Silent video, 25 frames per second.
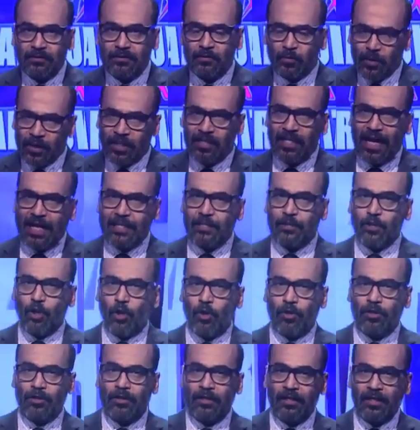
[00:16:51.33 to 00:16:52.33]
And with that
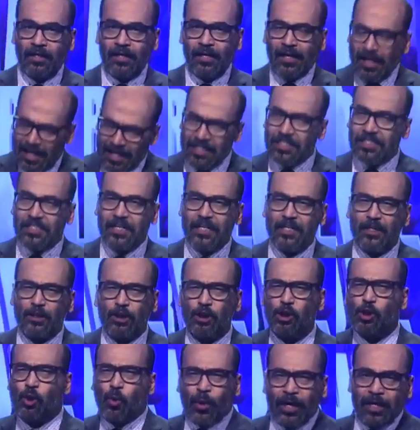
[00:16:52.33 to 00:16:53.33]
thought, let's take a
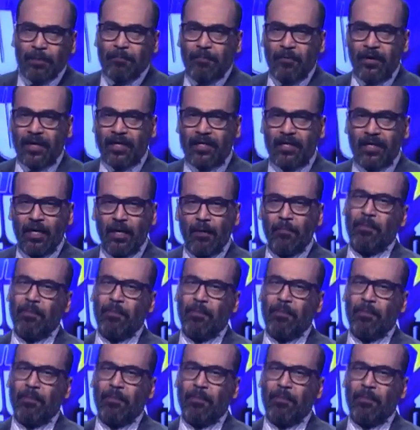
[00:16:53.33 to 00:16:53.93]
quick break.